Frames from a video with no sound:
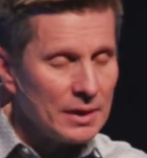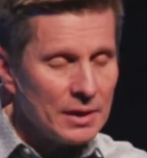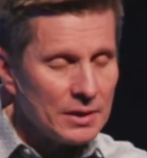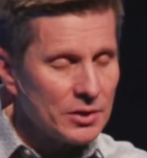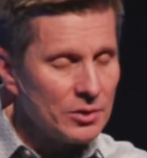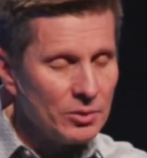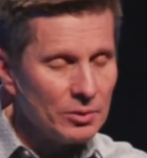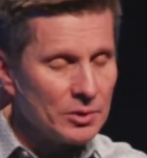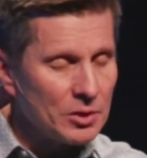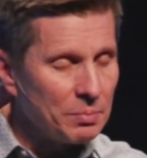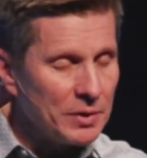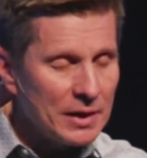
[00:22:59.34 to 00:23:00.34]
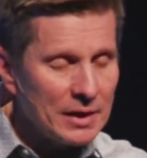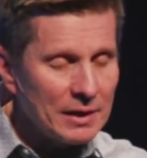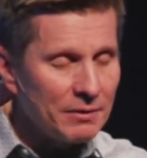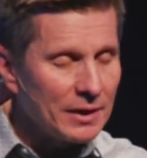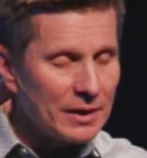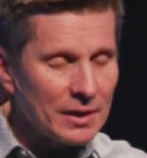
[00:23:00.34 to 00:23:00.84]
to, to be
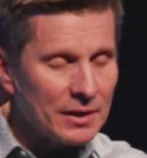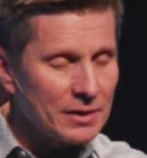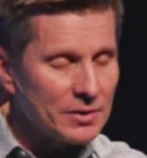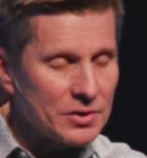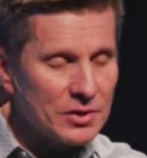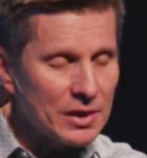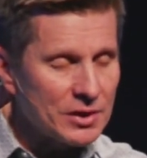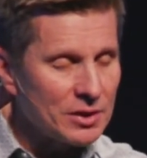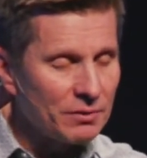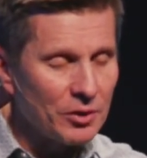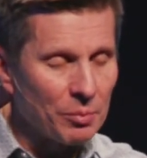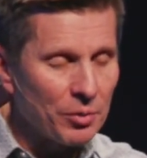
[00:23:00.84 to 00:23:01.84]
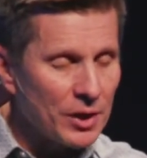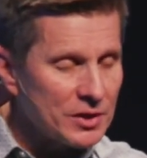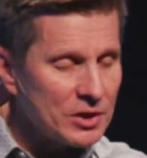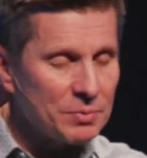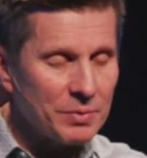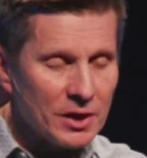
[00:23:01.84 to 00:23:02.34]
even in the, the sense of your
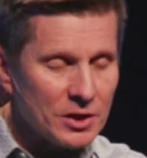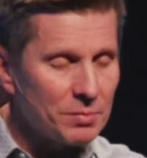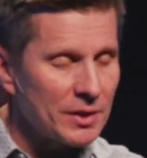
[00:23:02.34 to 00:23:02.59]
presence because of my